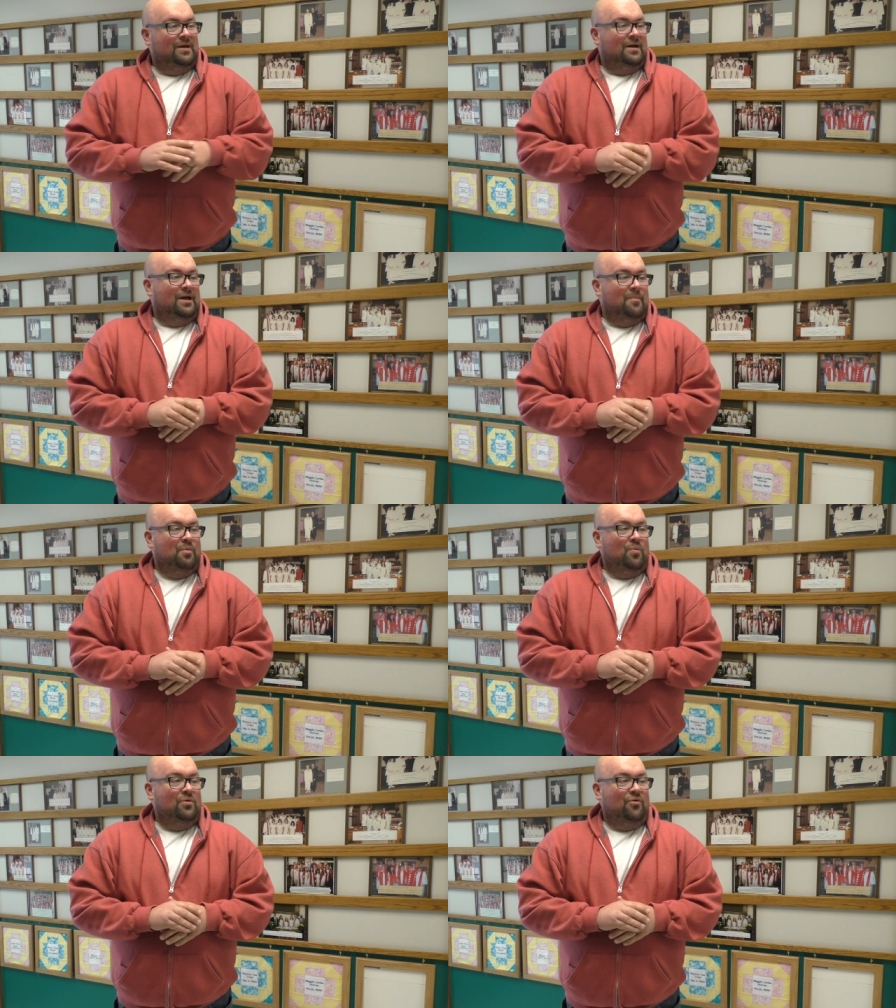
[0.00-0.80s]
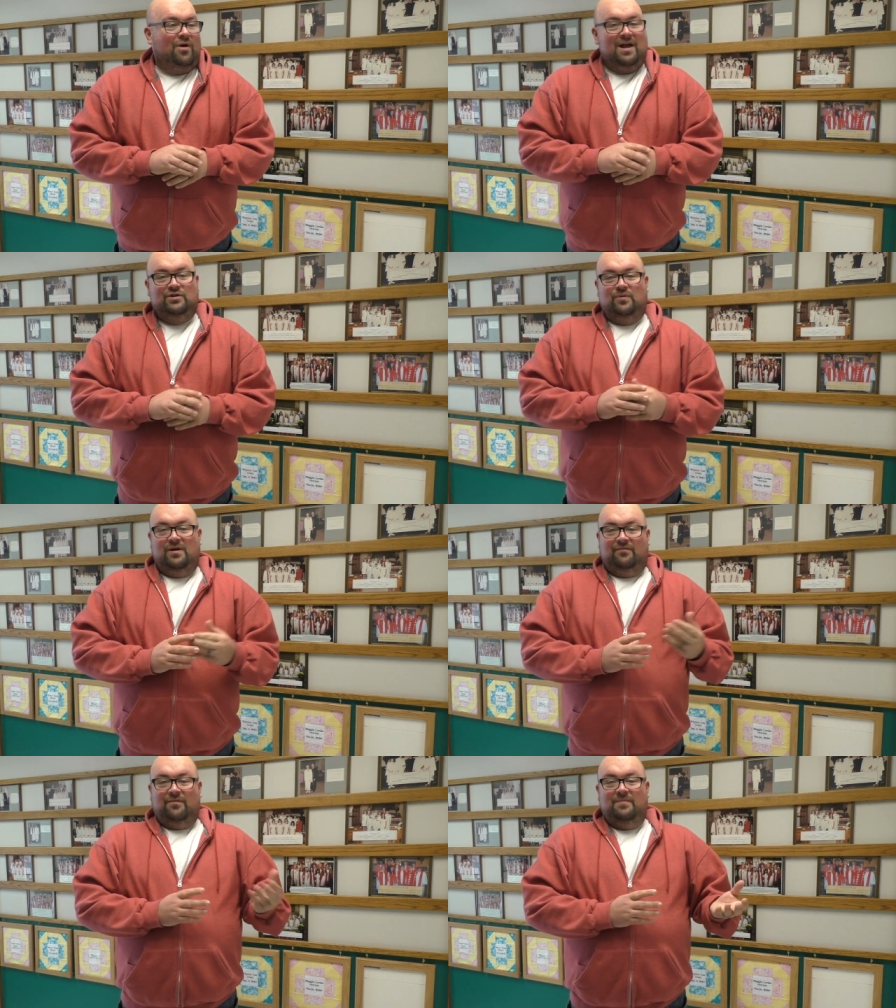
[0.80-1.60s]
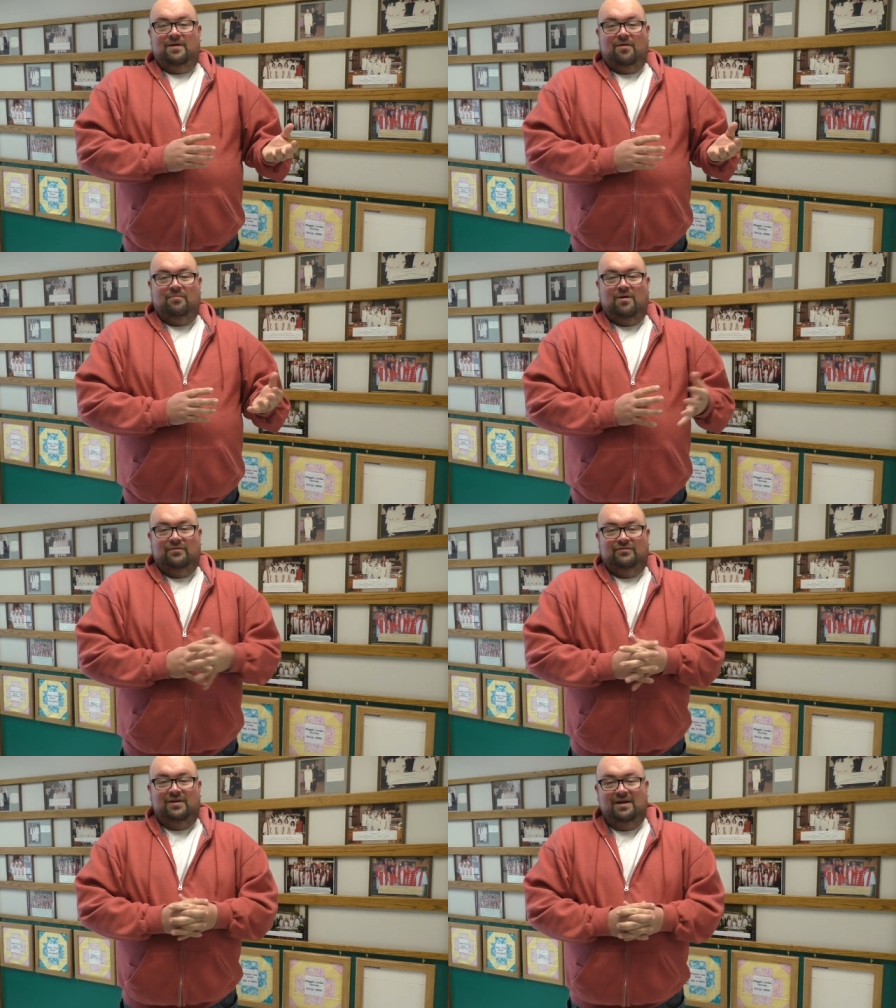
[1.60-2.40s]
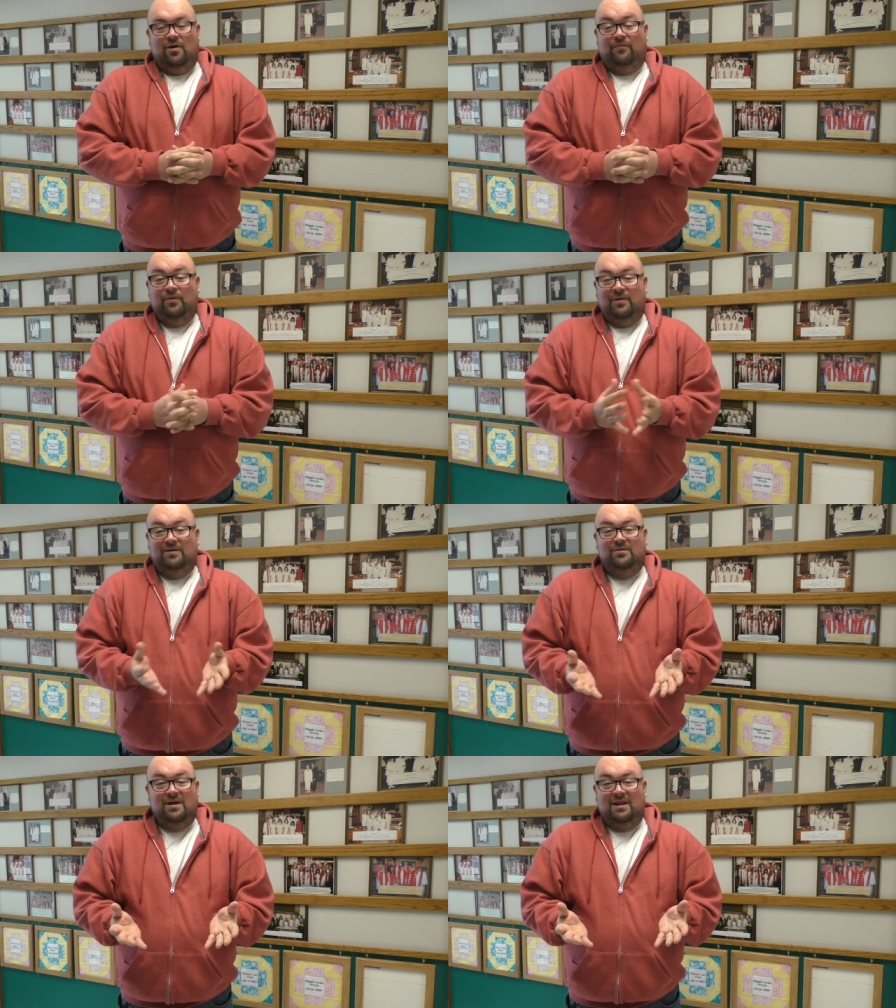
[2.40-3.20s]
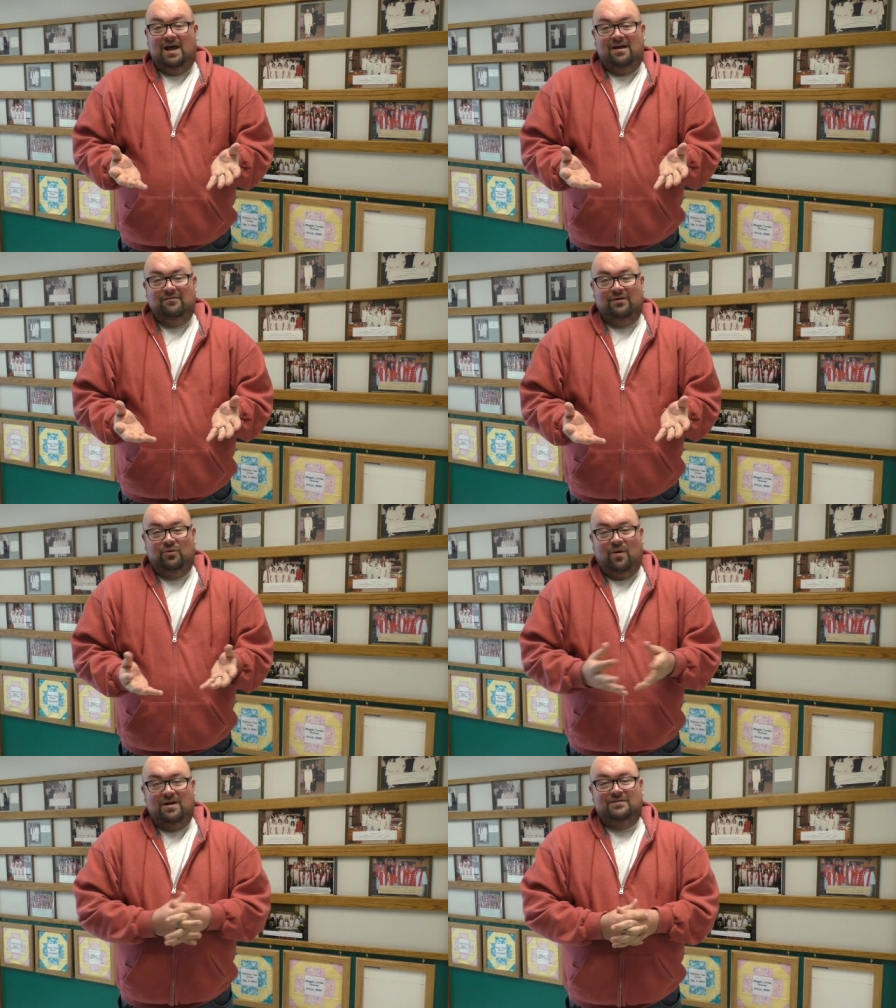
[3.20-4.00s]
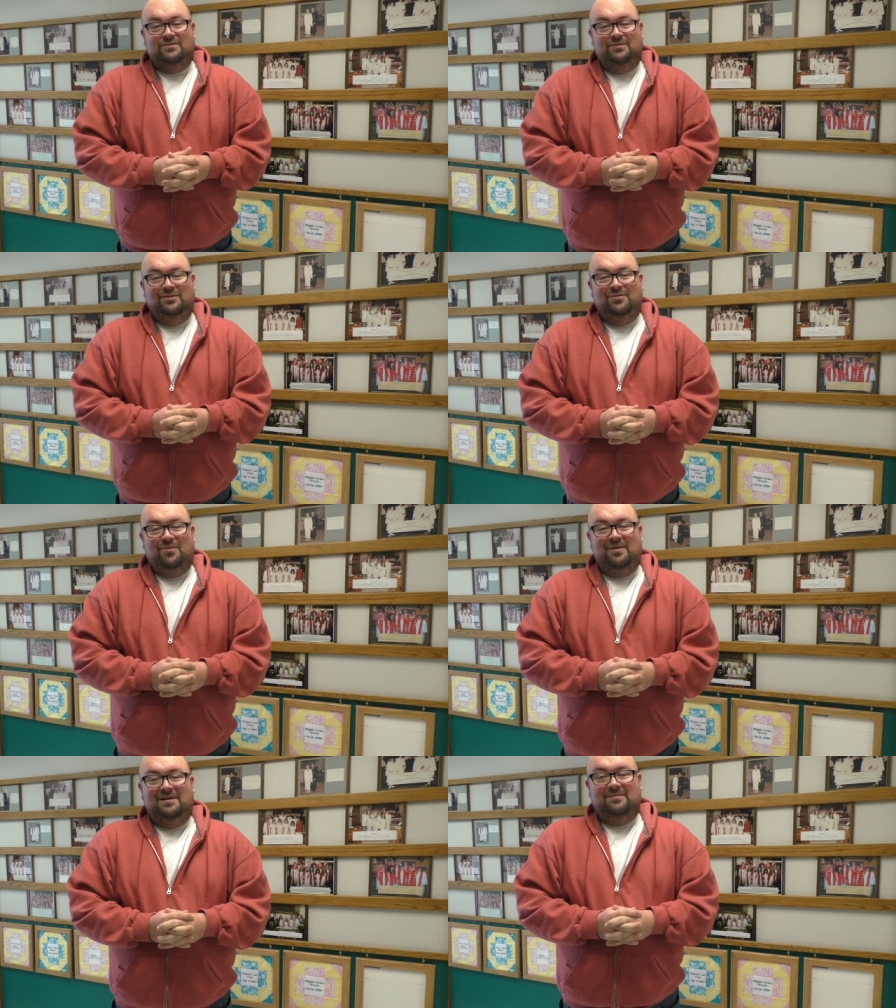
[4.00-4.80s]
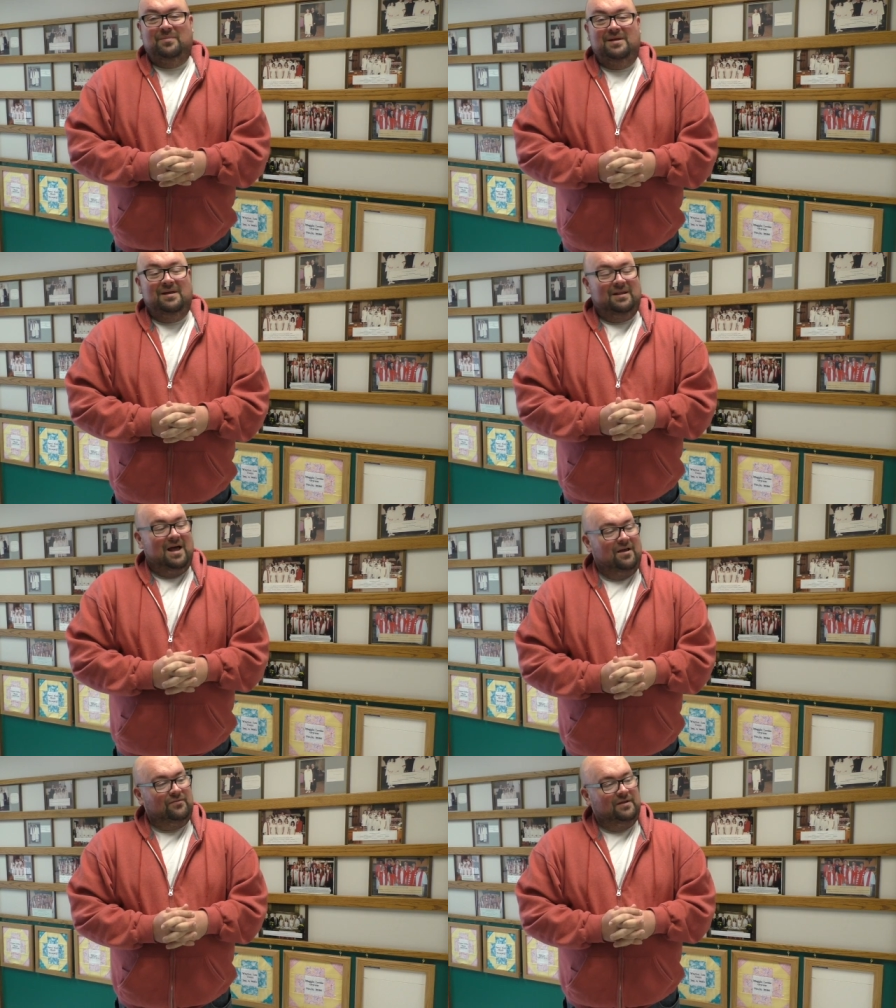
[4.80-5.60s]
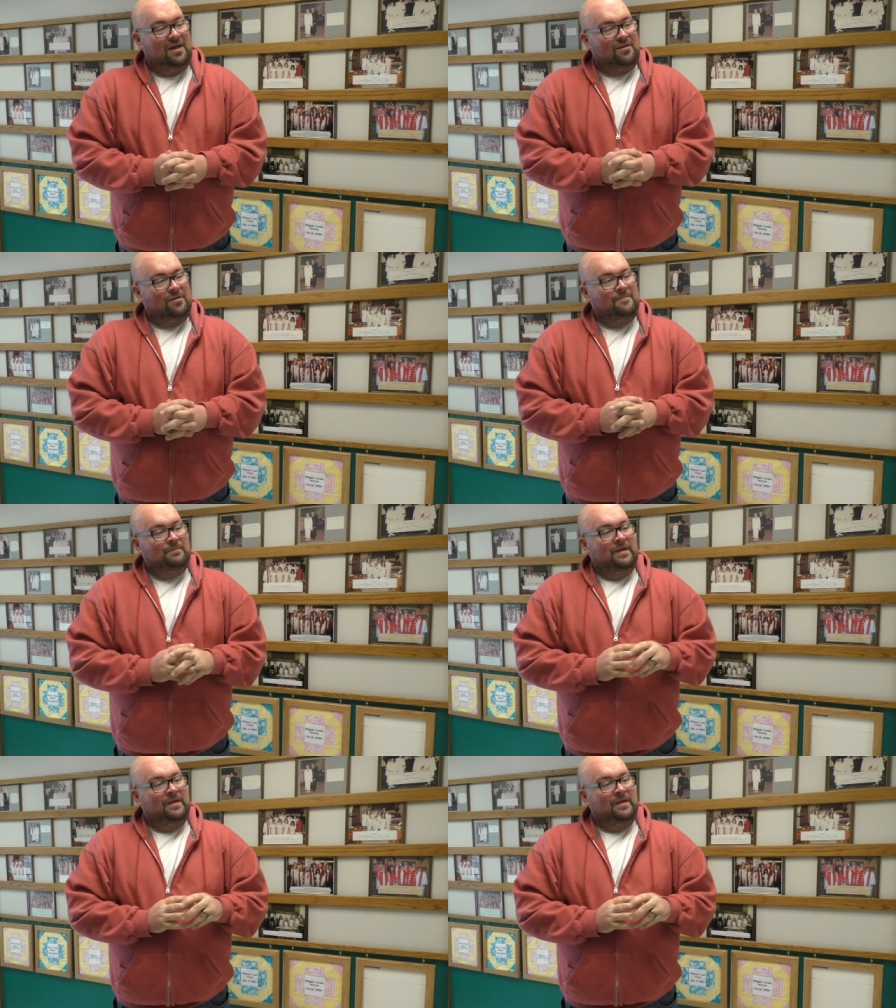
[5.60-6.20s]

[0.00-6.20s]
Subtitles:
A couple will graduate from there on Mother's Day. Hopefully we can do that live. Otherwise, we'll do it when we get to be live together.